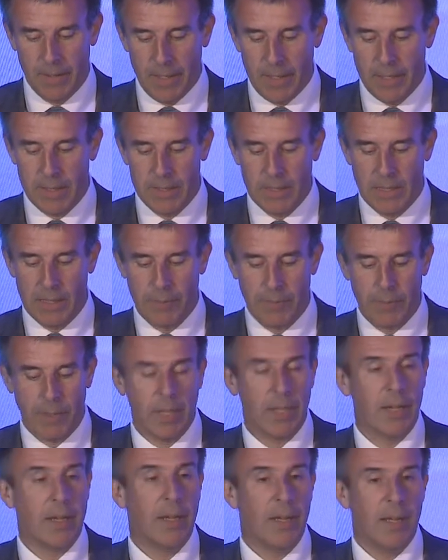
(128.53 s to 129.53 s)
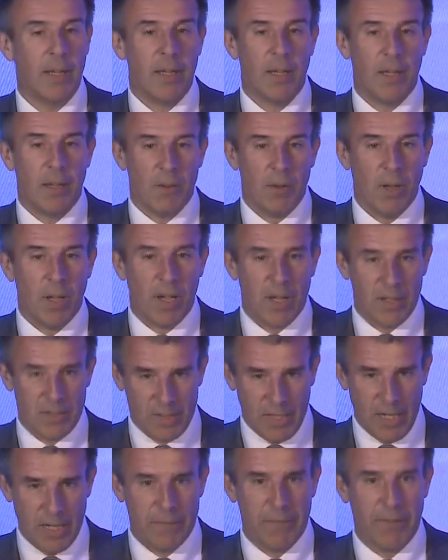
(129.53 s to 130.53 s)
in delivering a
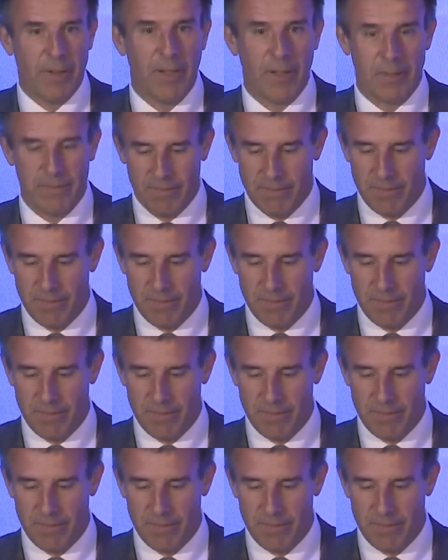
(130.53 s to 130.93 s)
safer,